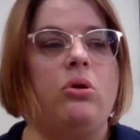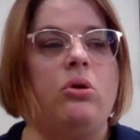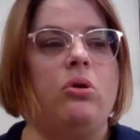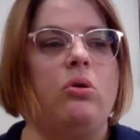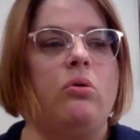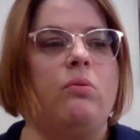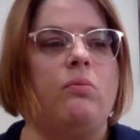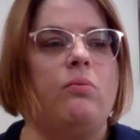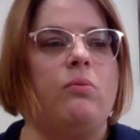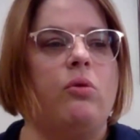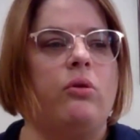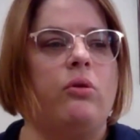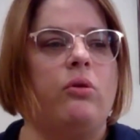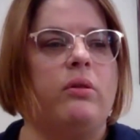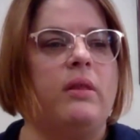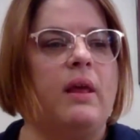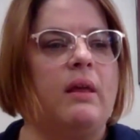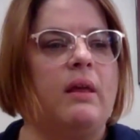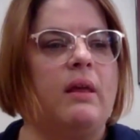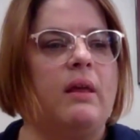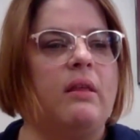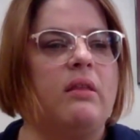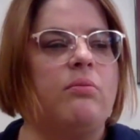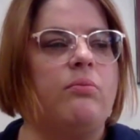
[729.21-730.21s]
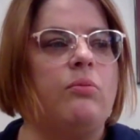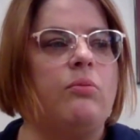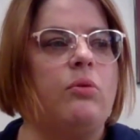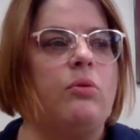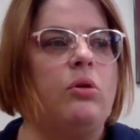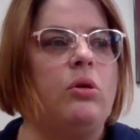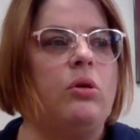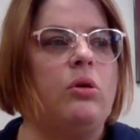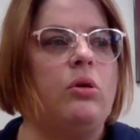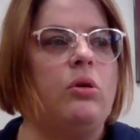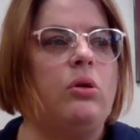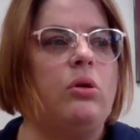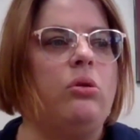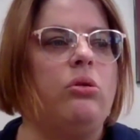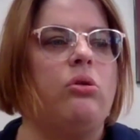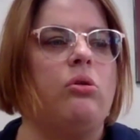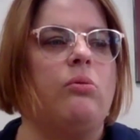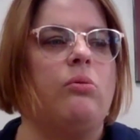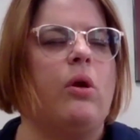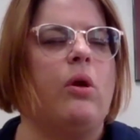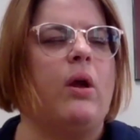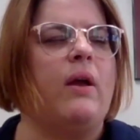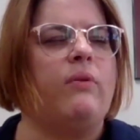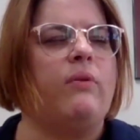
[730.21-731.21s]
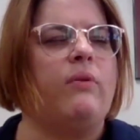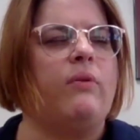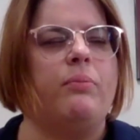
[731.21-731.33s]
No more decimals, no more having